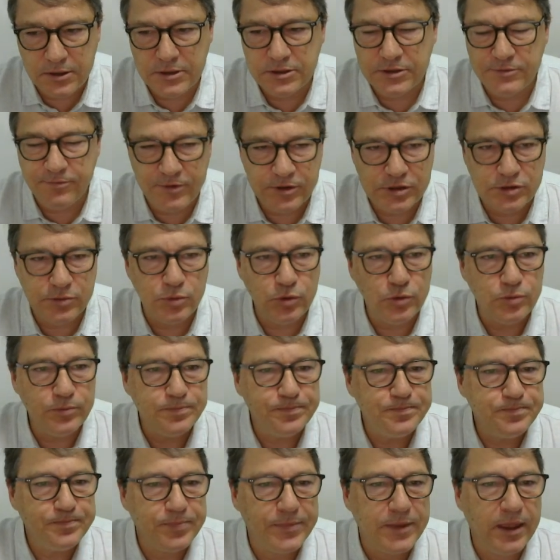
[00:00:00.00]
visible
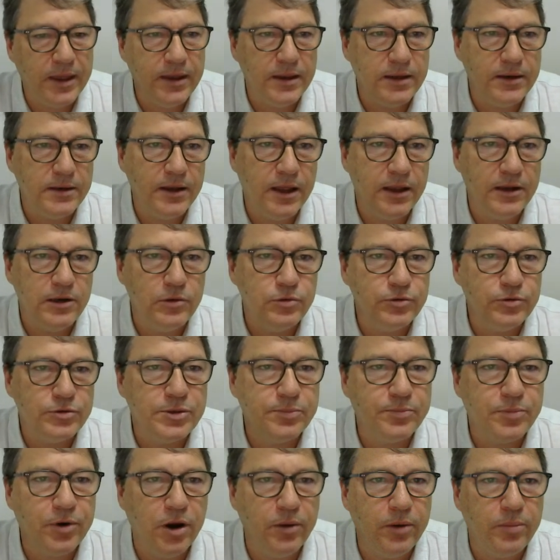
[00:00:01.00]
and looks
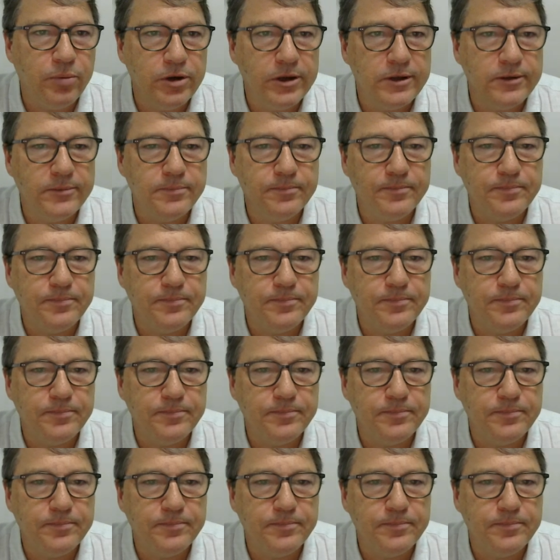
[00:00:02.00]
appropriate.